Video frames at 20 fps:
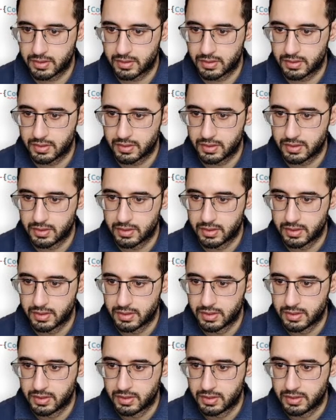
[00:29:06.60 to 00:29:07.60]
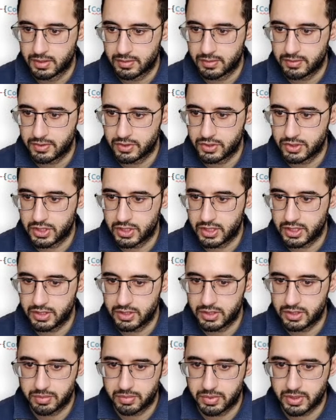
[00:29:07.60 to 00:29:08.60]
Have to
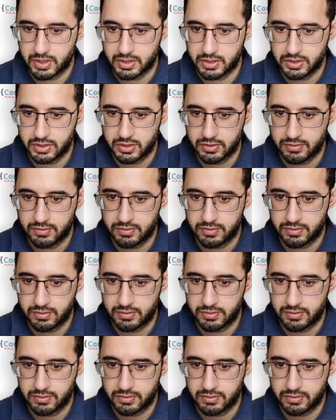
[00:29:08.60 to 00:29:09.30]
change a bunch of